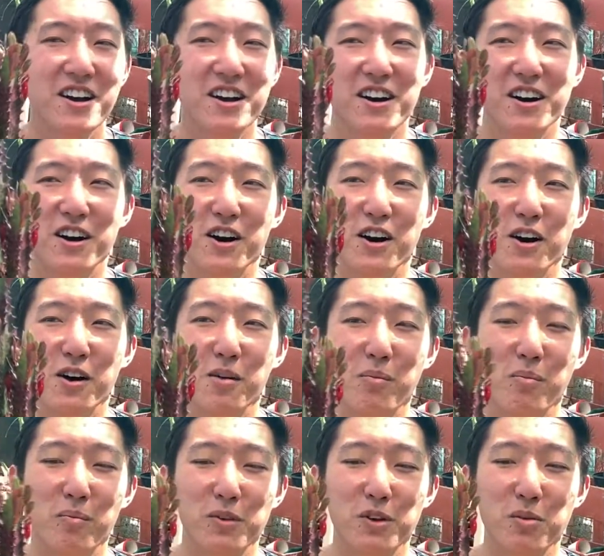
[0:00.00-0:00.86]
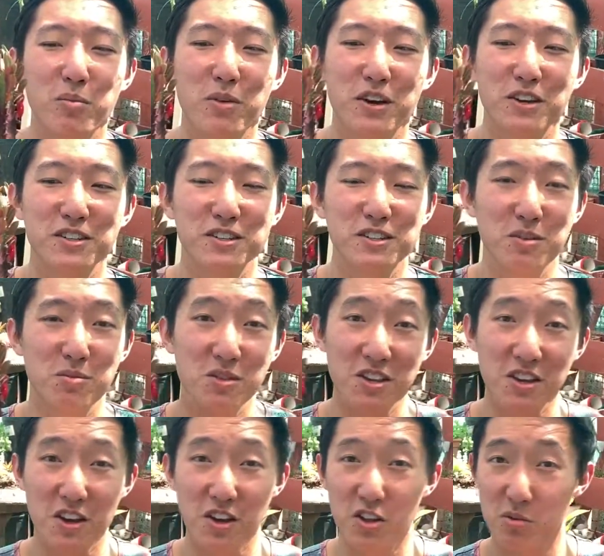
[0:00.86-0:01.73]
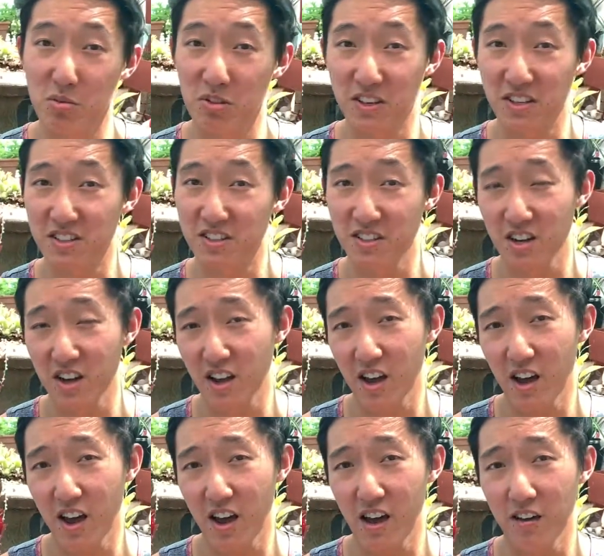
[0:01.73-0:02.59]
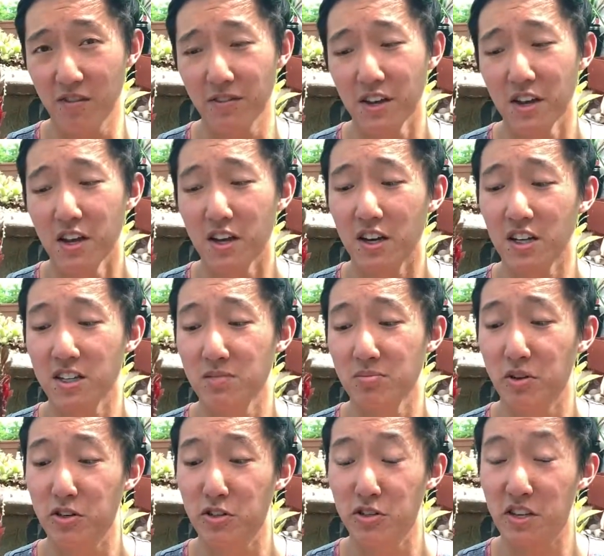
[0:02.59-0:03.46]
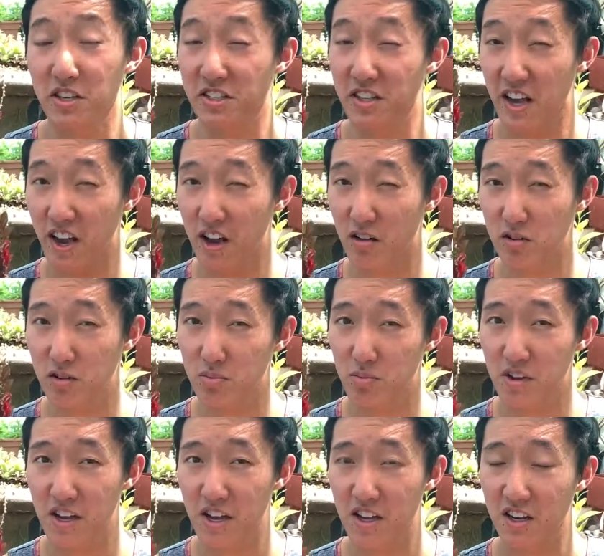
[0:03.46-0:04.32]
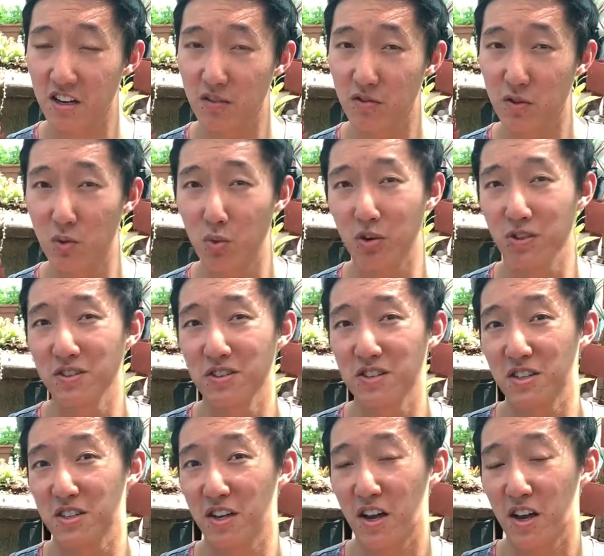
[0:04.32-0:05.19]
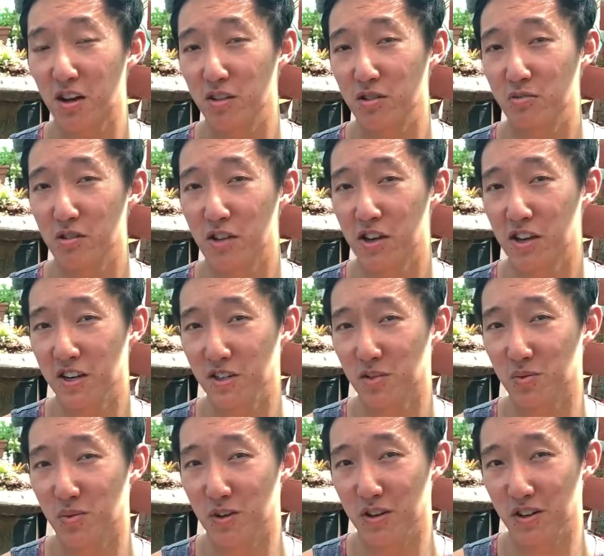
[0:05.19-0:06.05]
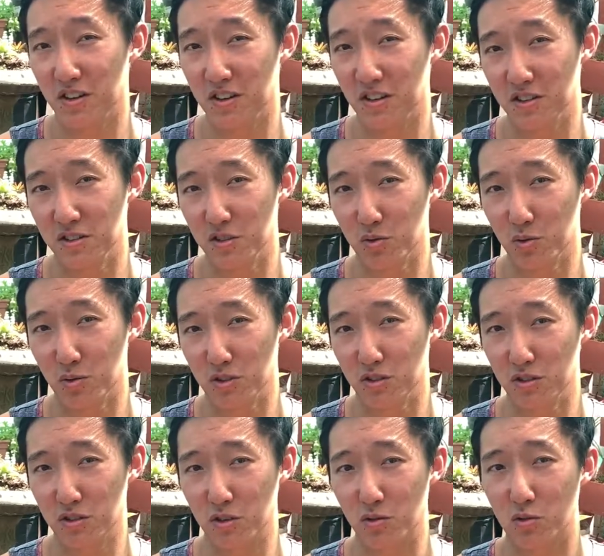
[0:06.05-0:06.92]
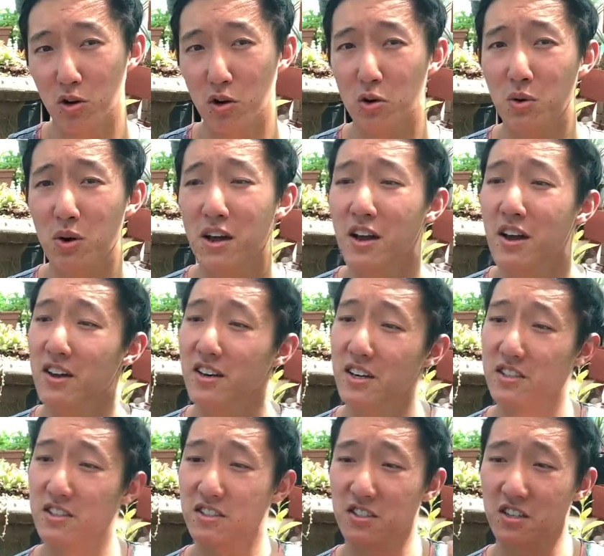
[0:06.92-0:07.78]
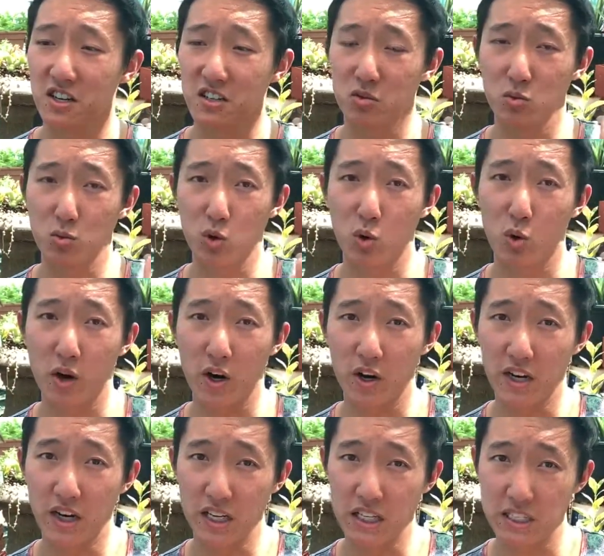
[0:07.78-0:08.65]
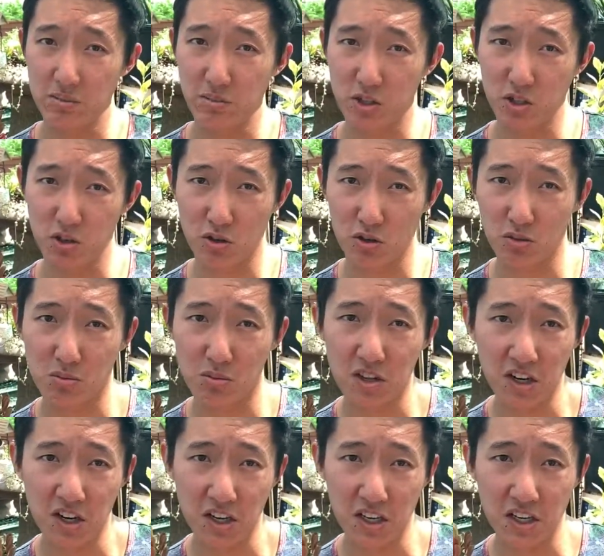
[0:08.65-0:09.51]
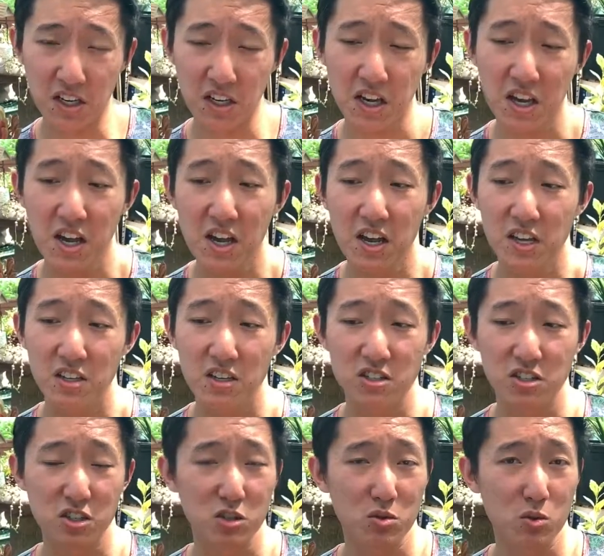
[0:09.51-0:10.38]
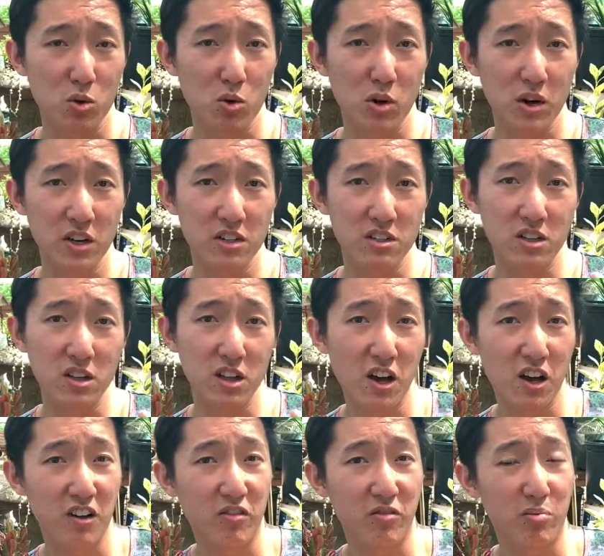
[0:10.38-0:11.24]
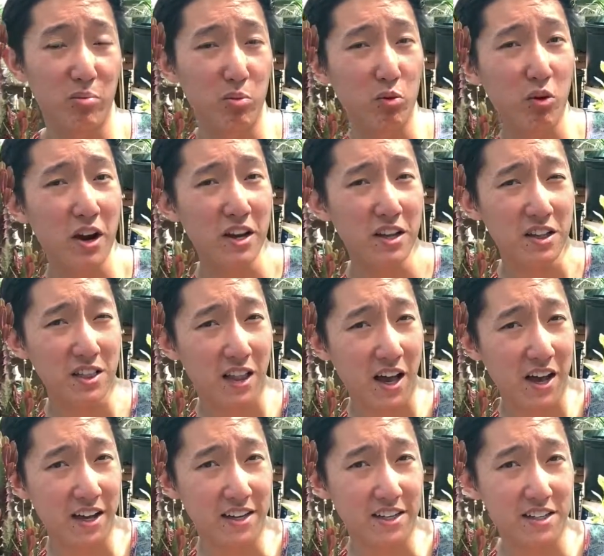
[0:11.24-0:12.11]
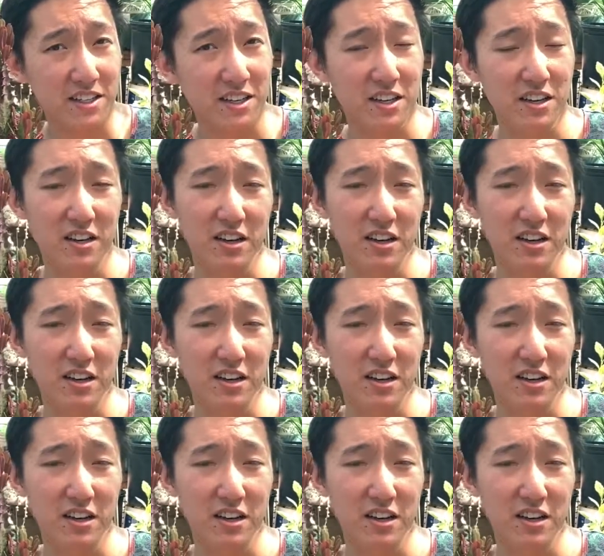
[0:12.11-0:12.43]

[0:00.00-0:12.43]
compared to some of the other plants that I have, especially as a house plant. If you want this as a house plant, it's one of the easier ones to grow because it doesn't require any special humidity. It just requires a lot of bright light,